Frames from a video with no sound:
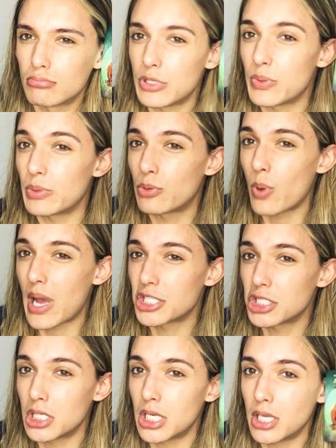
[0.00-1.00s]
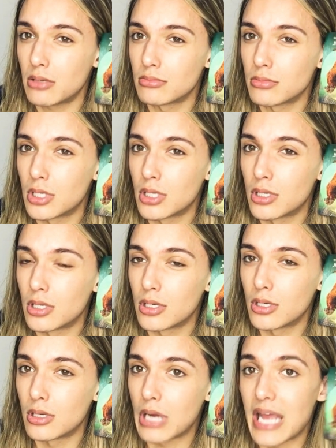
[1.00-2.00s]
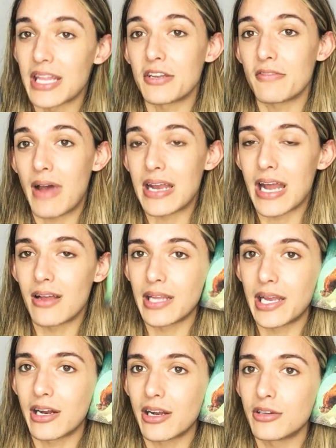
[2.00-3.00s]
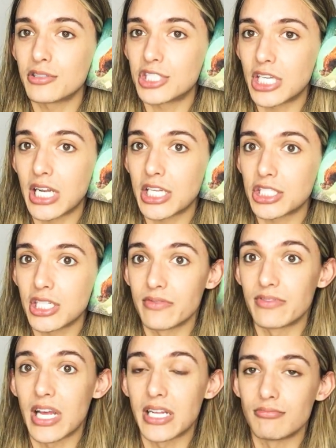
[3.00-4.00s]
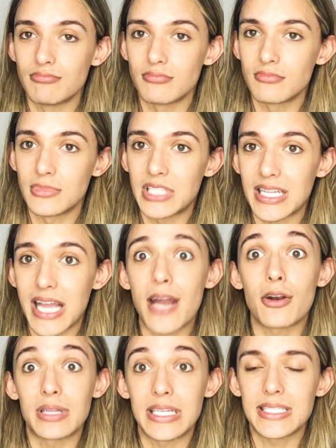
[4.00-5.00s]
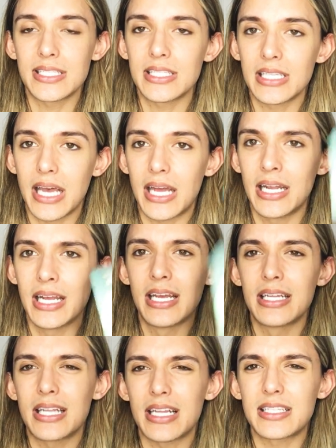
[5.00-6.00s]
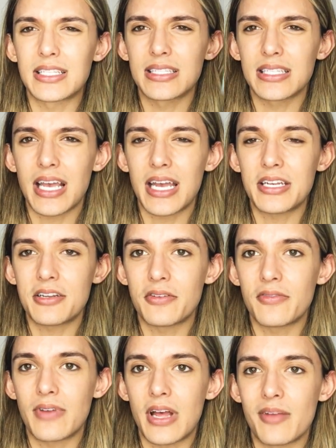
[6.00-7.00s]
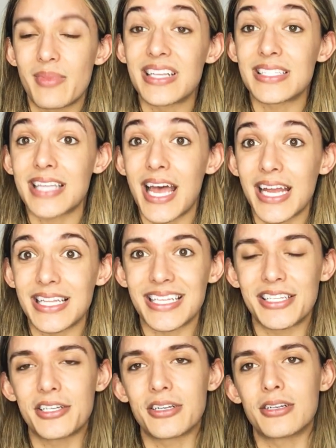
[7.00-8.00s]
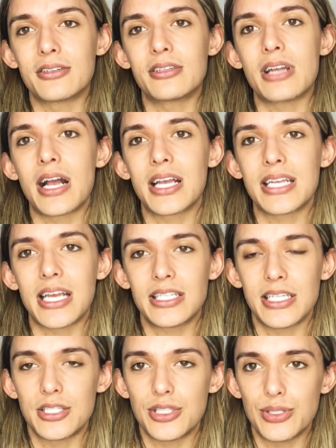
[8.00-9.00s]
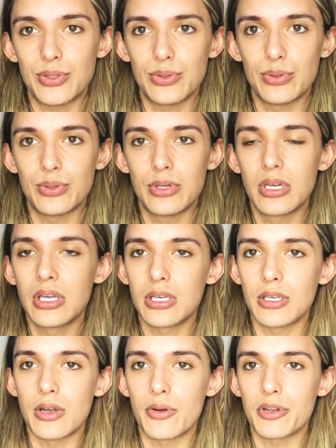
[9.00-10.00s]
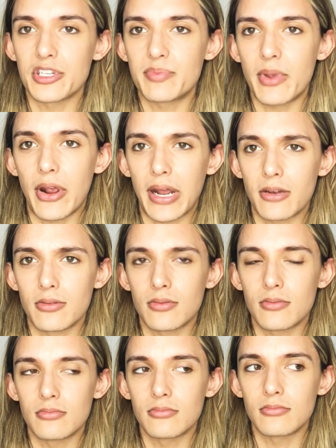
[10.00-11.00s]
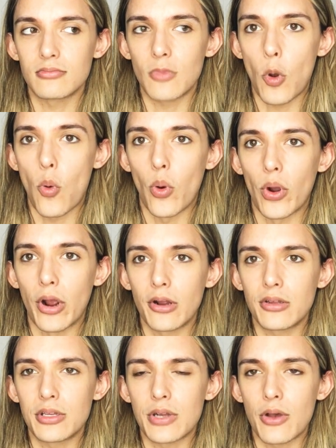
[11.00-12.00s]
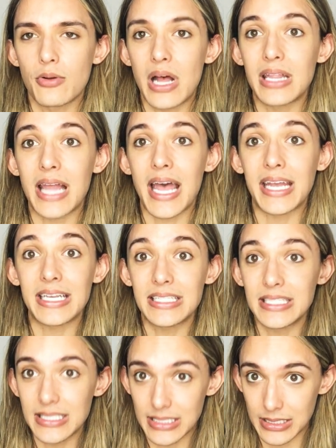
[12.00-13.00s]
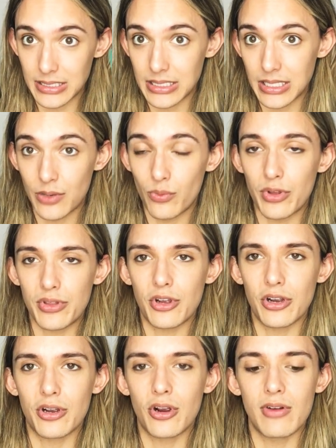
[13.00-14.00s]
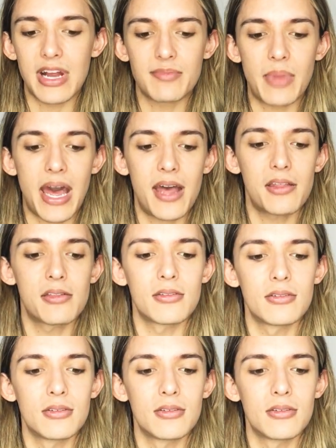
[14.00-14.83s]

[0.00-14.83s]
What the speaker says: you question it, and then you find out later, oh shit, I should have done that or listened to that. That's kind of a sign that you're not connected to, you know, your spirit, or, you know, aligned with your correct path.